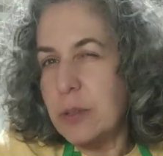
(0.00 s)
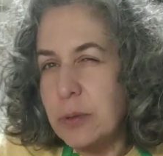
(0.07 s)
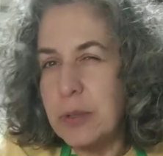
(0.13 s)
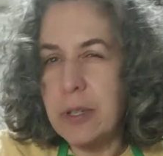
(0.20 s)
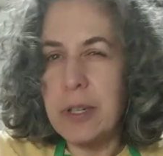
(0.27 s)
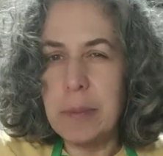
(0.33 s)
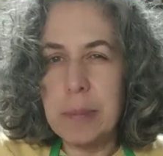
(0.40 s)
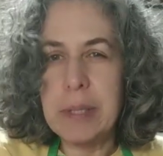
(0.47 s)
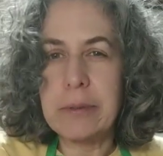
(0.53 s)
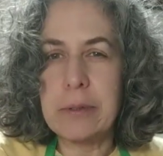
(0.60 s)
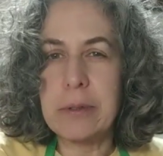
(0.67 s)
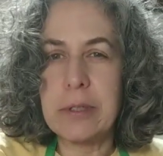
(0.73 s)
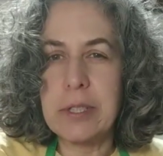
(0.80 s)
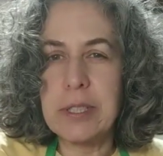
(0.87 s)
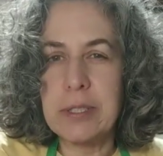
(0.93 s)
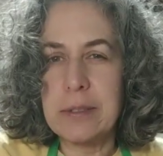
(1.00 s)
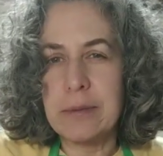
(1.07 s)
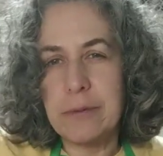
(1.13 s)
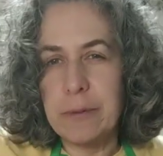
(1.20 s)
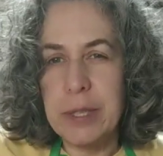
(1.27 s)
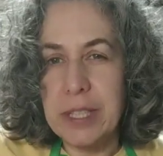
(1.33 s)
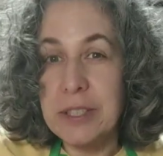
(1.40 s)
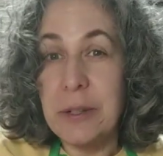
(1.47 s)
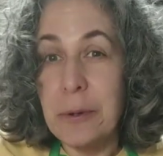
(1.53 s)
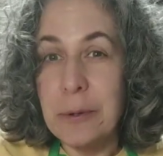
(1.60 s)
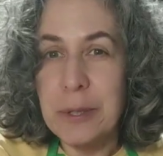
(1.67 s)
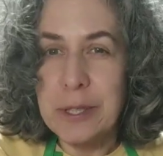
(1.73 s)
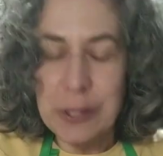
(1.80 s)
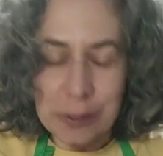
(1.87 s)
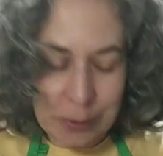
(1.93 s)
some height to the walls just
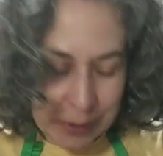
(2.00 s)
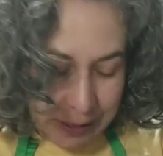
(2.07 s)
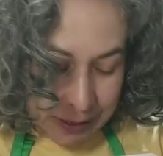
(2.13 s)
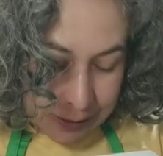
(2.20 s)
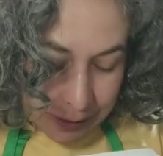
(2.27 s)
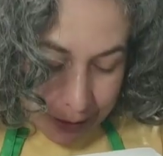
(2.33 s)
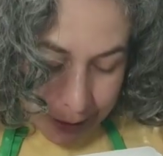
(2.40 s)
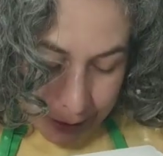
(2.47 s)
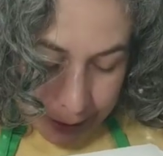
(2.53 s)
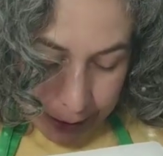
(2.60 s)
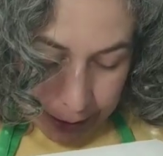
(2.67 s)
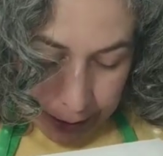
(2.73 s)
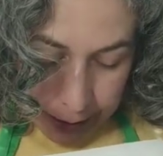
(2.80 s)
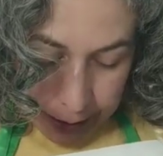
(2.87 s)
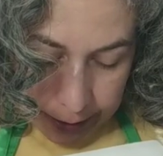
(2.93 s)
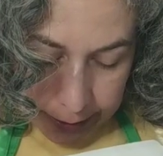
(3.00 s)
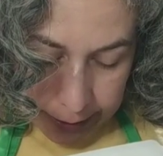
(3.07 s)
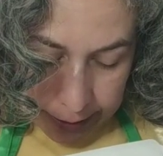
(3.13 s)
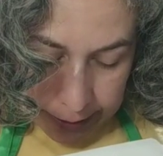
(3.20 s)
so it can contain the juice.